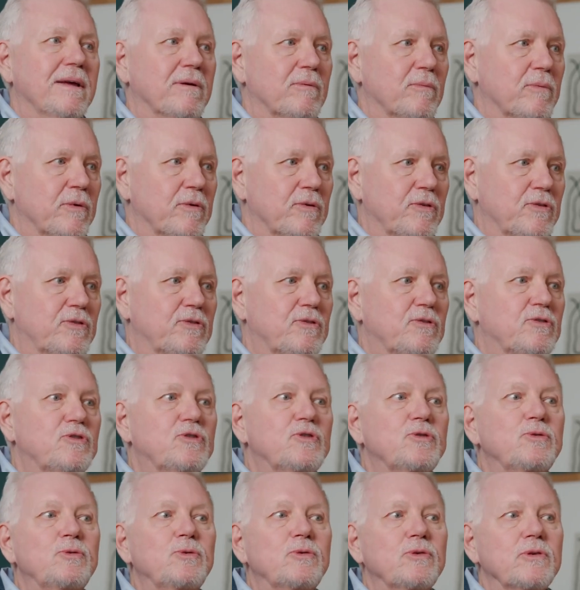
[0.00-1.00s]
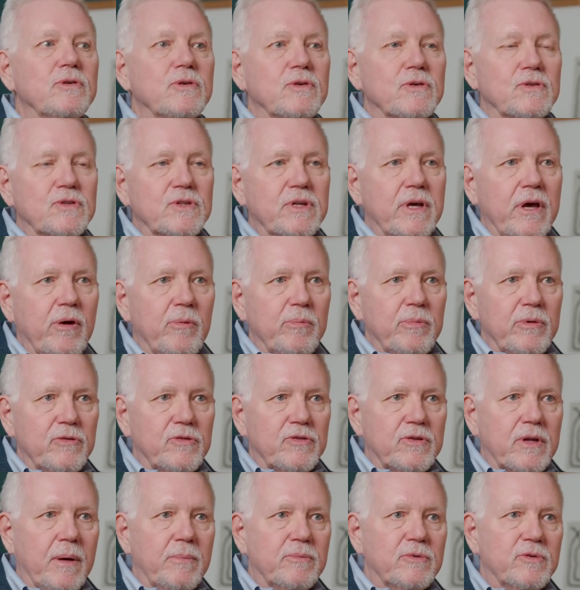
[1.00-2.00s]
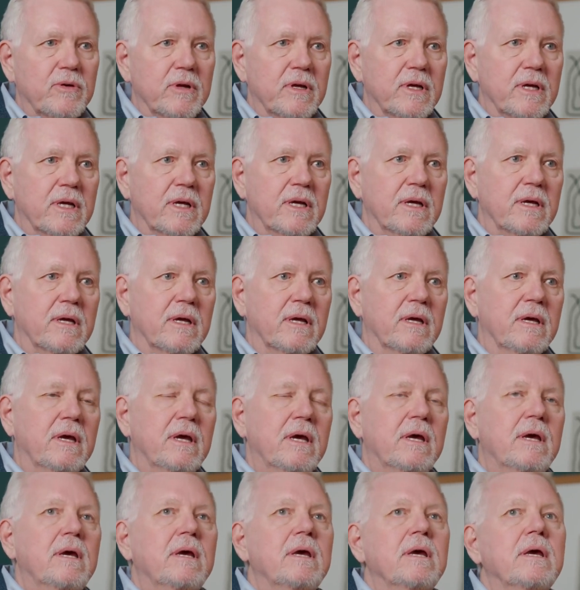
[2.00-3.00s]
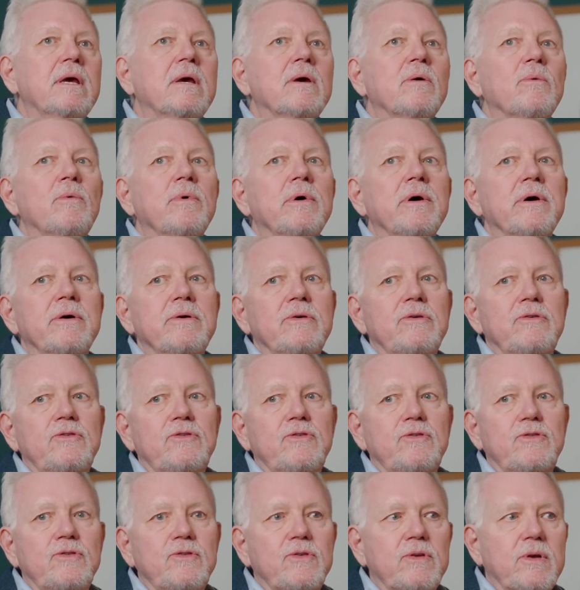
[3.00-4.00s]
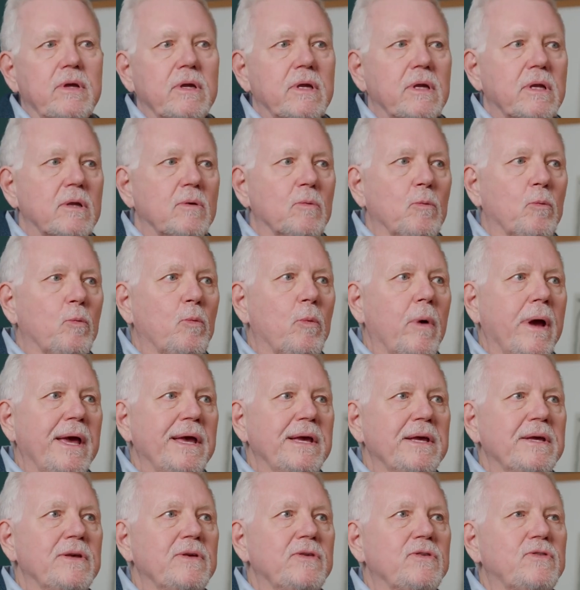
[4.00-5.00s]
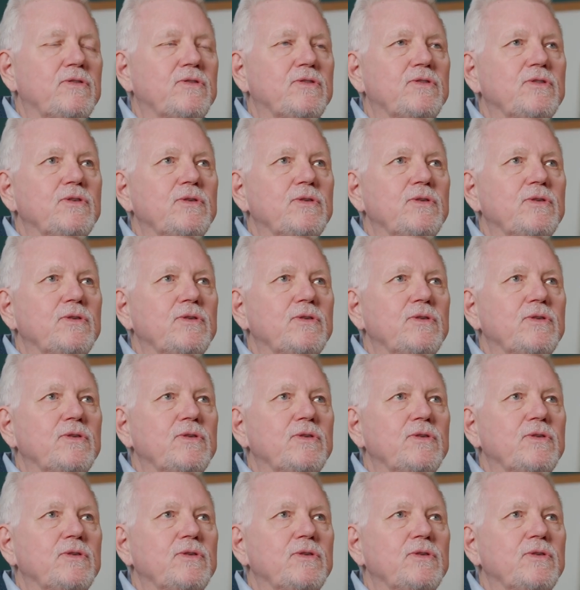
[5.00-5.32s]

It was tools to help you stop drinking. It was ways